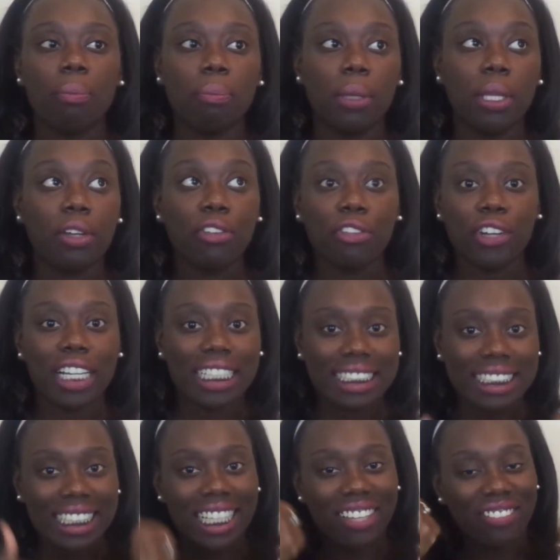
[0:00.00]
be
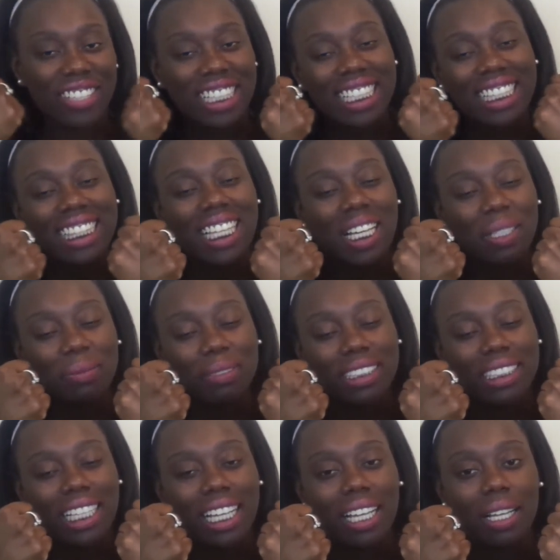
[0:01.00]
afraid to give it a
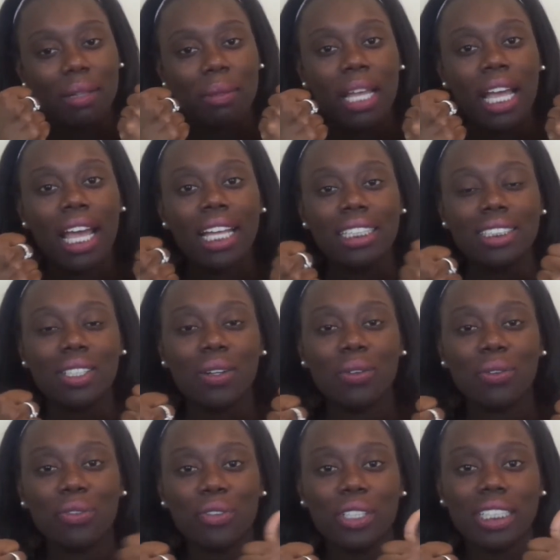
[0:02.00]
thumbs up.
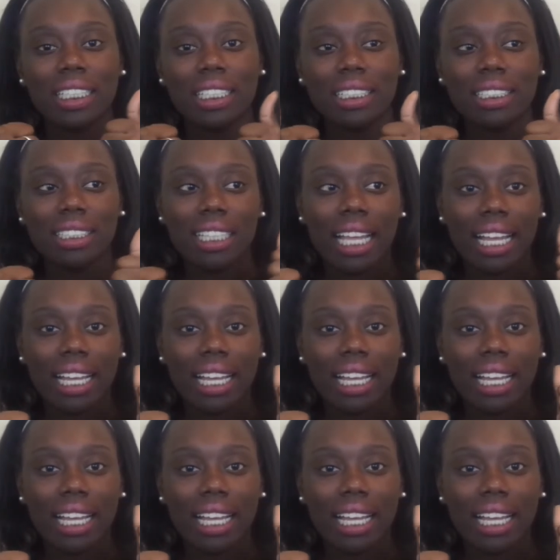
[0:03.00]
Don't forget